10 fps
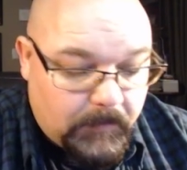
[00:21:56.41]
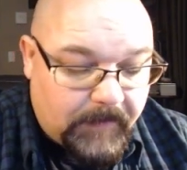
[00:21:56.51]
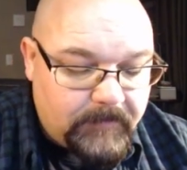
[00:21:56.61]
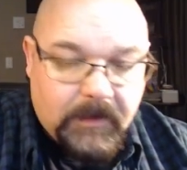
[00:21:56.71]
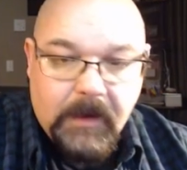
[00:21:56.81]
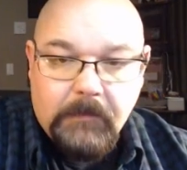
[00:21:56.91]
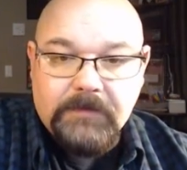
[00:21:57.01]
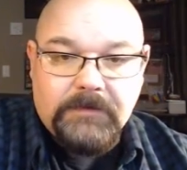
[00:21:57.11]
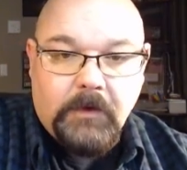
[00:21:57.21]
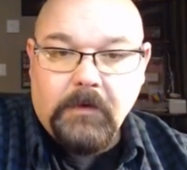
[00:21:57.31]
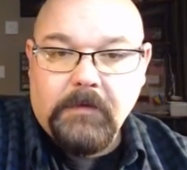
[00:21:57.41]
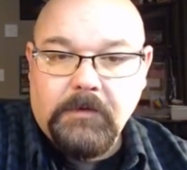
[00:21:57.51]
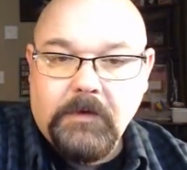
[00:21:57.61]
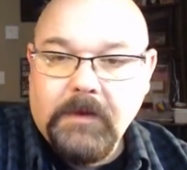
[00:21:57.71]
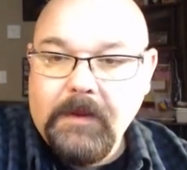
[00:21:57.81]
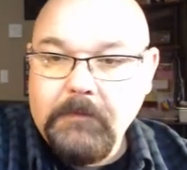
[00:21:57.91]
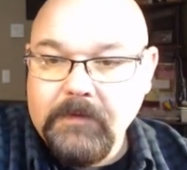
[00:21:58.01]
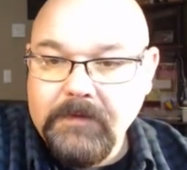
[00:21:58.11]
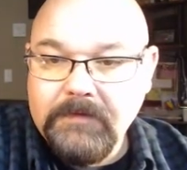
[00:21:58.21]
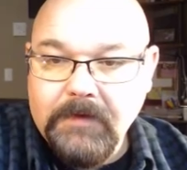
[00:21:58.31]
because the cameras don't communicate
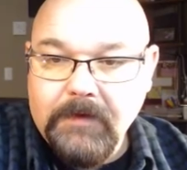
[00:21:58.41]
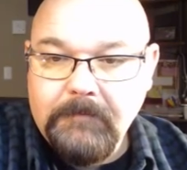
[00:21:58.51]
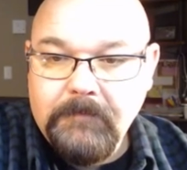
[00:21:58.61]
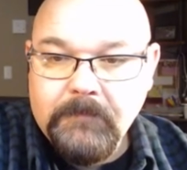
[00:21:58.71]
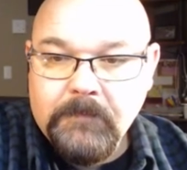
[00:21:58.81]
with this hub,